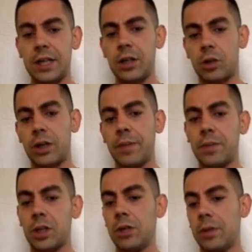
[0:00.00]
you know,
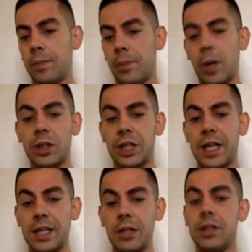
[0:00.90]
crypto and
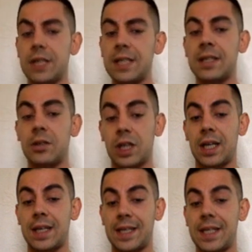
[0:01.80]
blockchain, you know,
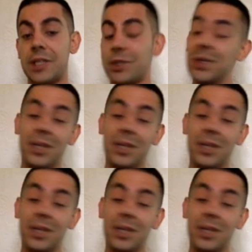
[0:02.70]
decentralization,